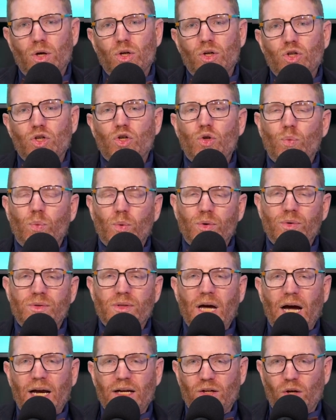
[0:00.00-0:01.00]
you will
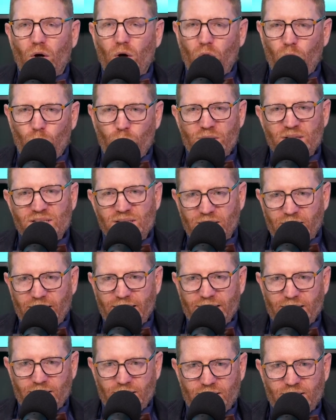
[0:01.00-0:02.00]
not always
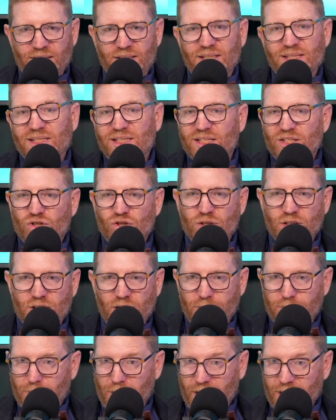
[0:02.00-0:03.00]
like the decisions I
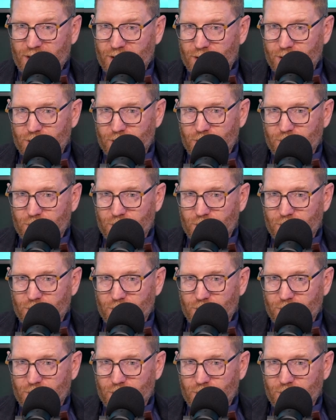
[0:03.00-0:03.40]
make,